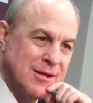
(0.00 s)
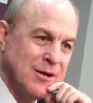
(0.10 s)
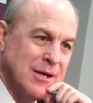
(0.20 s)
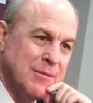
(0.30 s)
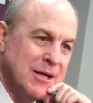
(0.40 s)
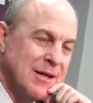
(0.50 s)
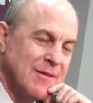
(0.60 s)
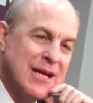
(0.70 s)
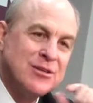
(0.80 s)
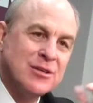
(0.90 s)

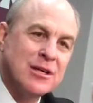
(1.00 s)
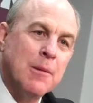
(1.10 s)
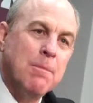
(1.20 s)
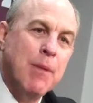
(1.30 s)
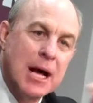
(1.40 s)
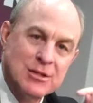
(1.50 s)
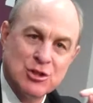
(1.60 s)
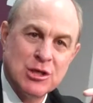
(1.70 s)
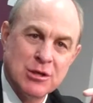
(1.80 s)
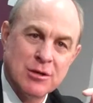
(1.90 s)
They took a
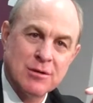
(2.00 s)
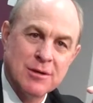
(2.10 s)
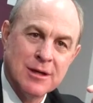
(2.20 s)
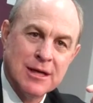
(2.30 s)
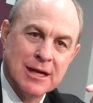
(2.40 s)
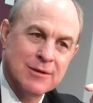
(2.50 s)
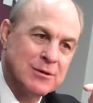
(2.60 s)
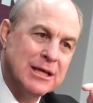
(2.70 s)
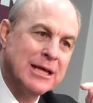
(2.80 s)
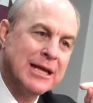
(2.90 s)
bus here, and
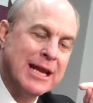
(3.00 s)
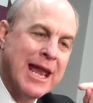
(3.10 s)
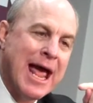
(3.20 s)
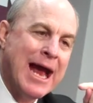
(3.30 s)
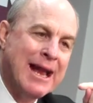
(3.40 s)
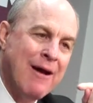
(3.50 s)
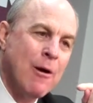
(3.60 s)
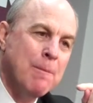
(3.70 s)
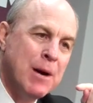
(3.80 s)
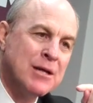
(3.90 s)
they're taking a
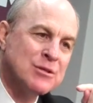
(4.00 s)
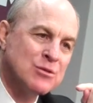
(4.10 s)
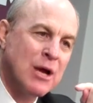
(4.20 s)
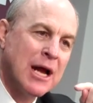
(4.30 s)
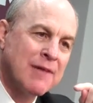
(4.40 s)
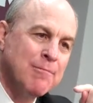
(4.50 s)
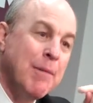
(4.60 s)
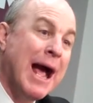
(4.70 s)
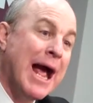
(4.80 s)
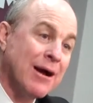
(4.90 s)
9-hour bus drive
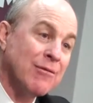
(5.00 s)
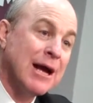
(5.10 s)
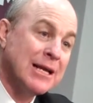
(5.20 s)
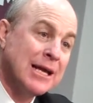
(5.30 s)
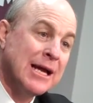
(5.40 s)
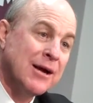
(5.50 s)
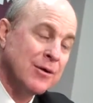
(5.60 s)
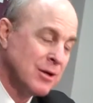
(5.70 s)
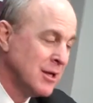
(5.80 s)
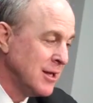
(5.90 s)
back right
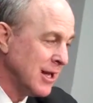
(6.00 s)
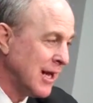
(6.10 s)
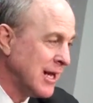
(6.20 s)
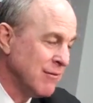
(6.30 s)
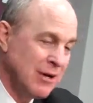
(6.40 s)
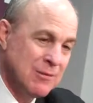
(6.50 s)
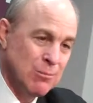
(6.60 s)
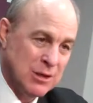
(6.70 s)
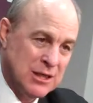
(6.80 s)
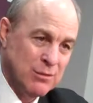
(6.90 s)
now. I have
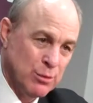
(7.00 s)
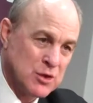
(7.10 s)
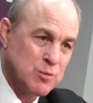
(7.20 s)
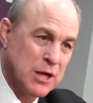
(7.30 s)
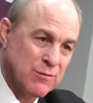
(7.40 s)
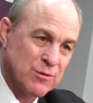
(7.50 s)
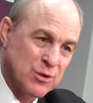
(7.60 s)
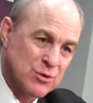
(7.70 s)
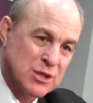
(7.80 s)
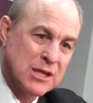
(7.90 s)
unbelievable respect for
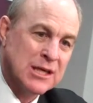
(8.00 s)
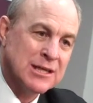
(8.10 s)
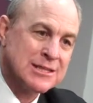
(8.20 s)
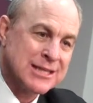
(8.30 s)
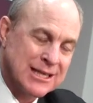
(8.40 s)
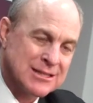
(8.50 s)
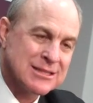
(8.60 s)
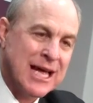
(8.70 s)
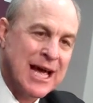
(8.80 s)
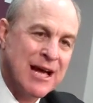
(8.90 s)
those kids, that
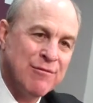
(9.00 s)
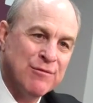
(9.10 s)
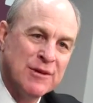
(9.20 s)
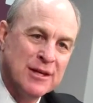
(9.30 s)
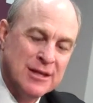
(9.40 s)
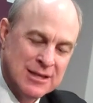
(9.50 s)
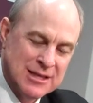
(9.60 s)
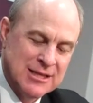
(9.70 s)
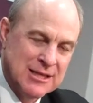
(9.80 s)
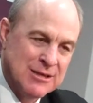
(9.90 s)
staff,
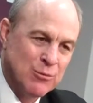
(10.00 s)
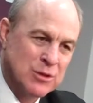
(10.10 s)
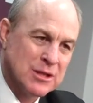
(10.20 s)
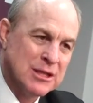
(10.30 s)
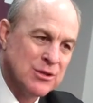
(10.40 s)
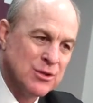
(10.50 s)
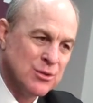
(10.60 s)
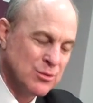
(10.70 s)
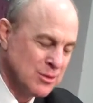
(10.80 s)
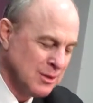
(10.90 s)
and what they
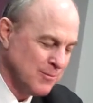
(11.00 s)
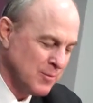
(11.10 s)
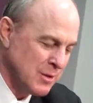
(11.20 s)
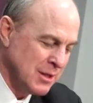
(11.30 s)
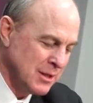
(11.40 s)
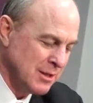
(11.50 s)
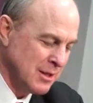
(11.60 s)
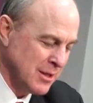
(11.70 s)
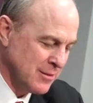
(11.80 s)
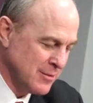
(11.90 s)
do.
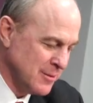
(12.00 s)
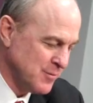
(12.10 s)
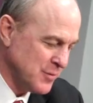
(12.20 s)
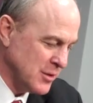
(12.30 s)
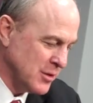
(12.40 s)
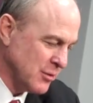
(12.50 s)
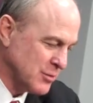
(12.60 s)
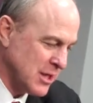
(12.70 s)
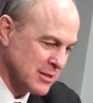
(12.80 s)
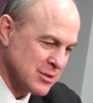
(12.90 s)
And, you know,
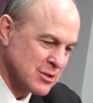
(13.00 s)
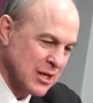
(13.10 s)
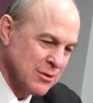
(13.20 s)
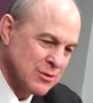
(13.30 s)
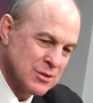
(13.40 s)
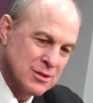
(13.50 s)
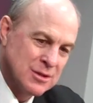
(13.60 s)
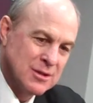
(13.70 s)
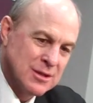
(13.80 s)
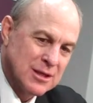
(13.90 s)
Texas Southern's
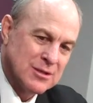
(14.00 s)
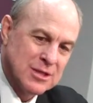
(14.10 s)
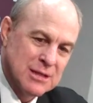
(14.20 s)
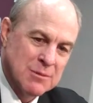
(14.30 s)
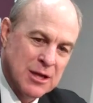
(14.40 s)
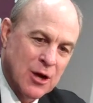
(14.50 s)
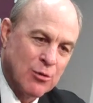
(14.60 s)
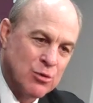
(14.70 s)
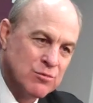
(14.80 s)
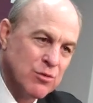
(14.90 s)
a team that
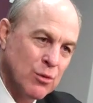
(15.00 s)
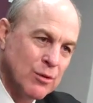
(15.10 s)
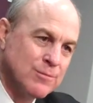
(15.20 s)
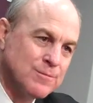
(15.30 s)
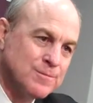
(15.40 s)
I'll root for.